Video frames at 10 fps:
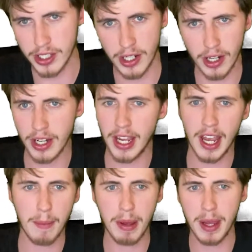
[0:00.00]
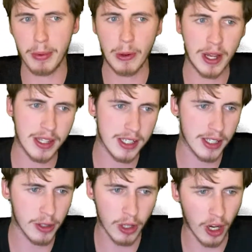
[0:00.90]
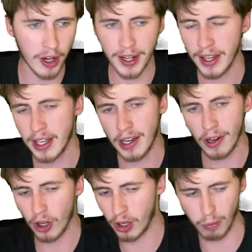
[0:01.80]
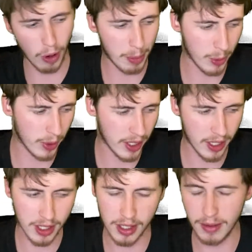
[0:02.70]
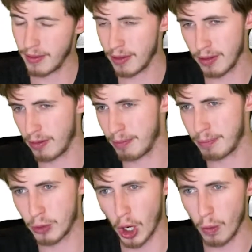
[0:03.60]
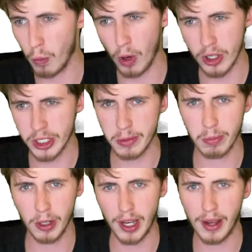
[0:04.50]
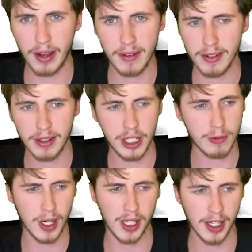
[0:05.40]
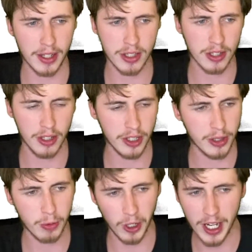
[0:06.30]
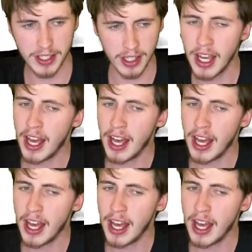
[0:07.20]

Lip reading: I don't know how people can still go, oh, Robert Whittaker got washed by Ciryl Adesanya twice.